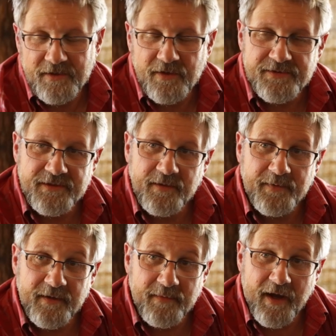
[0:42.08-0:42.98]
of the goats in the
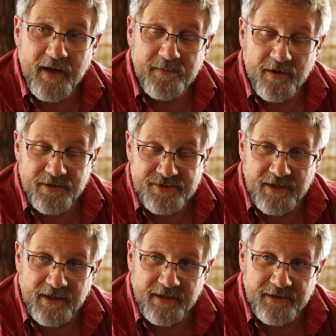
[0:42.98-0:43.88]
pen behind me are
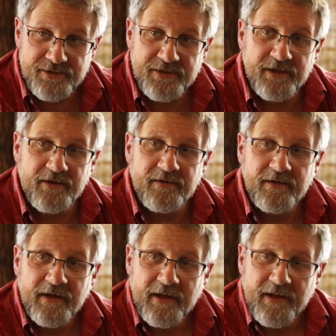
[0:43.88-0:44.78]
genetically engineered.
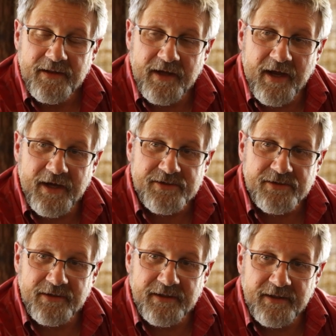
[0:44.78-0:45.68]
They
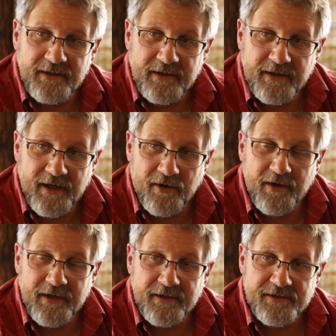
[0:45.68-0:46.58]
actually
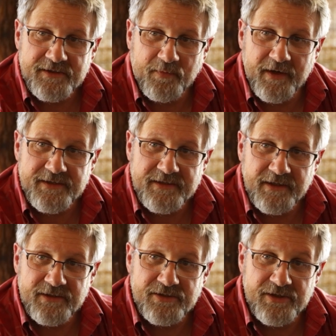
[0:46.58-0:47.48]
carry and express
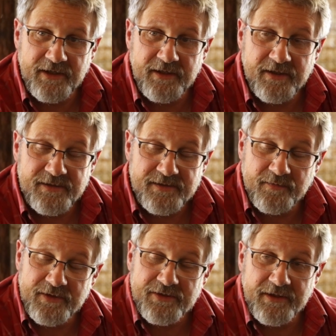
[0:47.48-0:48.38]
a gene that's
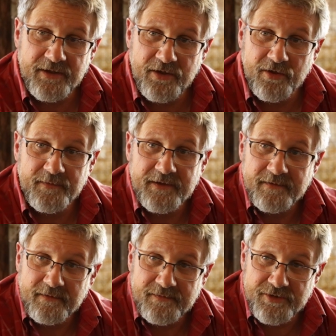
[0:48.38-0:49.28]
originally the
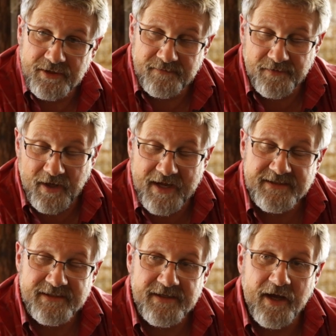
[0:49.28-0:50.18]
human gene for
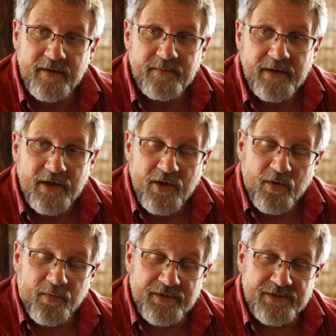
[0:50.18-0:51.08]
lysozyme,
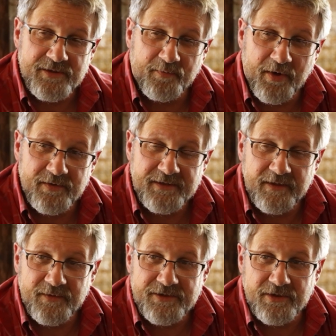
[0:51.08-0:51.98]
which is a
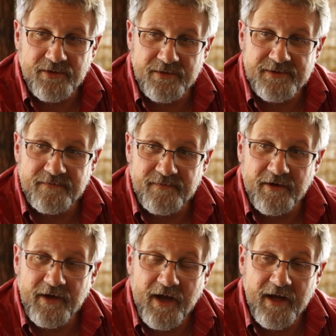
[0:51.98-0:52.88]
protein which occurs in
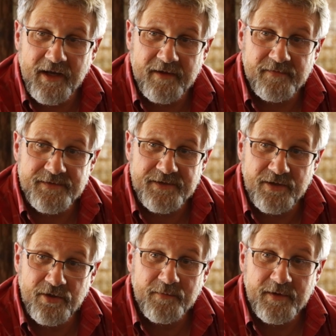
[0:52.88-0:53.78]
very high levels
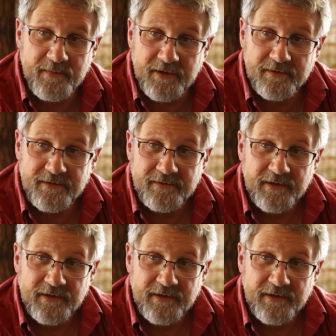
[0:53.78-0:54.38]
in human milk,